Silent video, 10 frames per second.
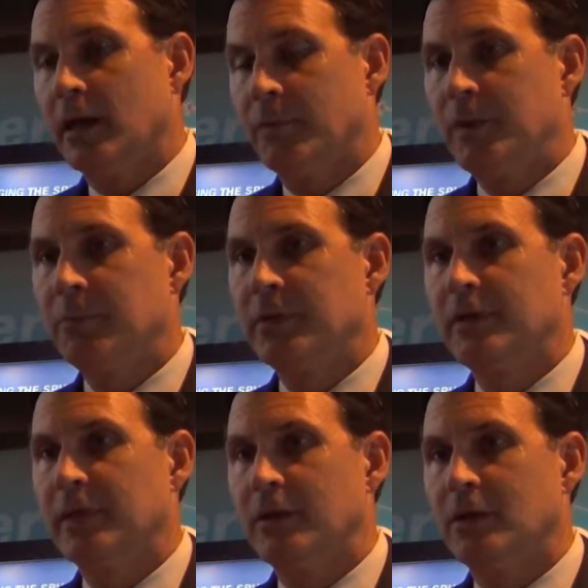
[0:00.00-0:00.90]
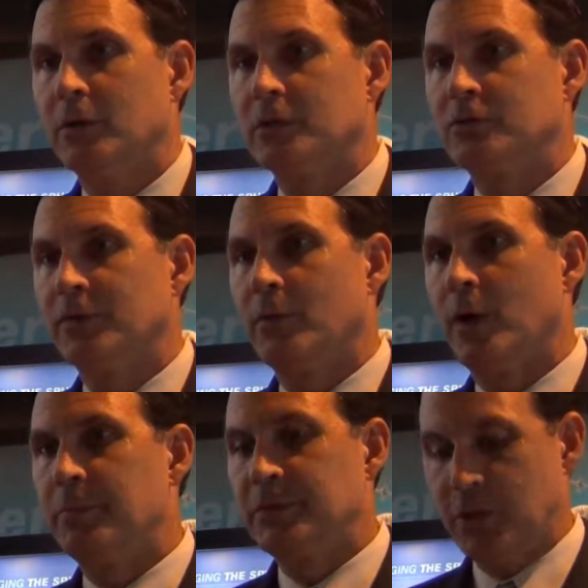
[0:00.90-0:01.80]
We believe that Jknoaa is very
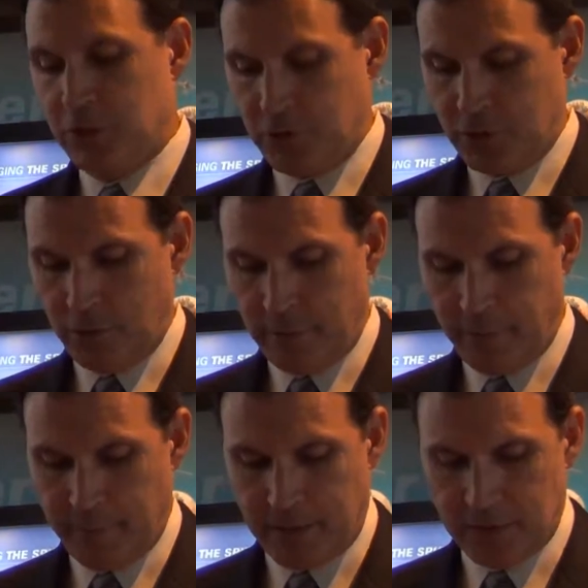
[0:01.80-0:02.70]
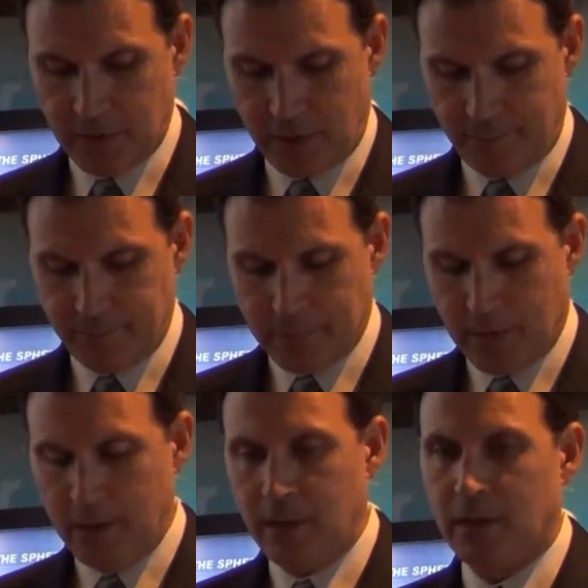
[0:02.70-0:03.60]
well positioned to implement
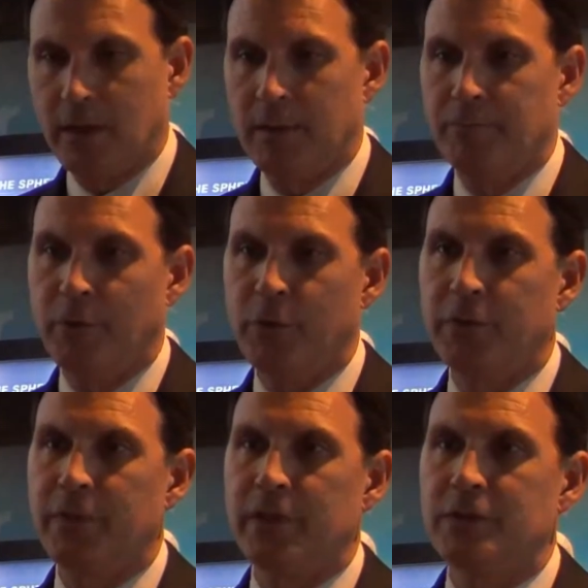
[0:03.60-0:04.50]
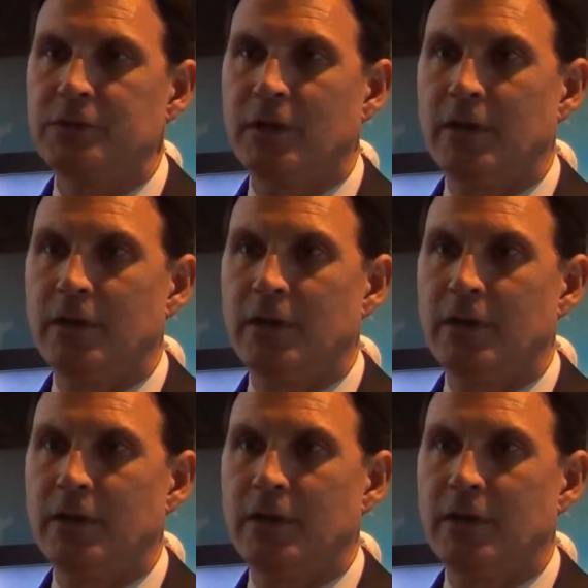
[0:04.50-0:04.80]
both of these,